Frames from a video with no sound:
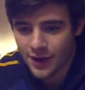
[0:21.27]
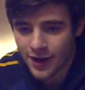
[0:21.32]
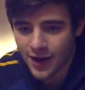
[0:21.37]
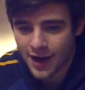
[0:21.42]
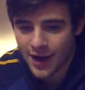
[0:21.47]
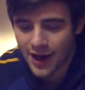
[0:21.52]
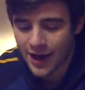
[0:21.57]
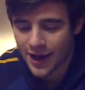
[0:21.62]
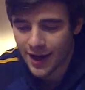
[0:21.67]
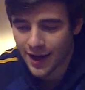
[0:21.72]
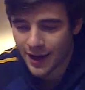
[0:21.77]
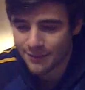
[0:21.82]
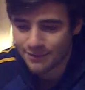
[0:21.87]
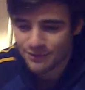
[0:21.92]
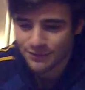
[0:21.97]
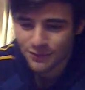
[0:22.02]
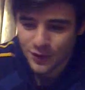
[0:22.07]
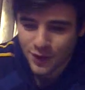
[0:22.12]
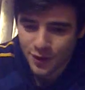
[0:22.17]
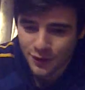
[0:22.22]
Uh,
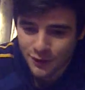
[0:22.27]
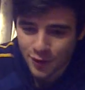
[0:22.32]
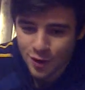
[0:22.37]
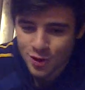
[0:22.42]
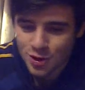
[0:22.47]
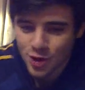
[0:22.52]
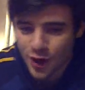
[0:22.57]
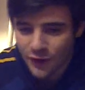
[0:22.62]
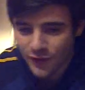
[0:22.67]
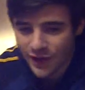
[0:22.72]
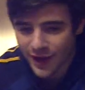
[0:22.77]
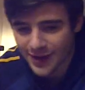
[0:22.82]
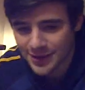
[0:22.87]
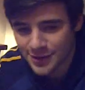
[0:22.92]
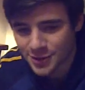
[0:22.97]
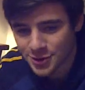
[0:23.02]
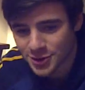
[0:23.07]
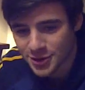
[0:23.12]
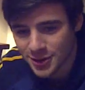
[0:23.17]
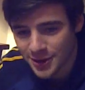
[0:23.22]
first off, I
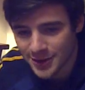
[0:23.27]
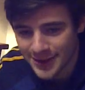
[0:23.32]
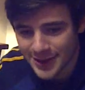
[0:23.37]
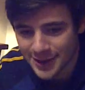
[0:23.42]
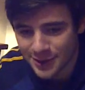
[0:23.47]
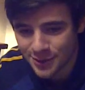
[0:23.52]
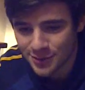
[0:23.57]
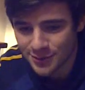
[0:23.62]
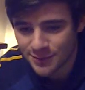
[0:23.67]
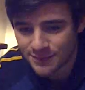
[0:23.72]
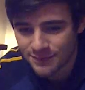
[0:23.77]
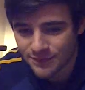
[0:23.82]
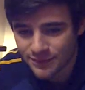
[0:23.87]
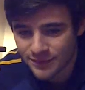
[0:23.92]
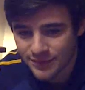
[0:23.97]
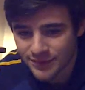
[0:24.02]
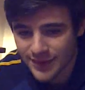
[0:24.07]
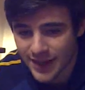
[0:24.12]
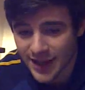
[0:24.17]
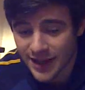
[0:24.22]
think just, you know,
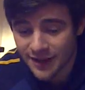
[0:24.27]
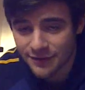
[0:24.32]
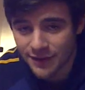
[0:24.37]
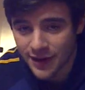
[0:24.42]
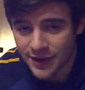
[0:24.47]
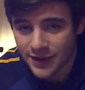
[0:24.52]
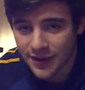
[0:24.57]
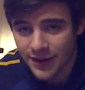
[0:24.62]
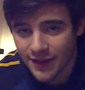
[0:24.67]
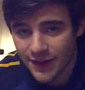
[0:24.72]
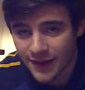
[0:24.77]
to get fit.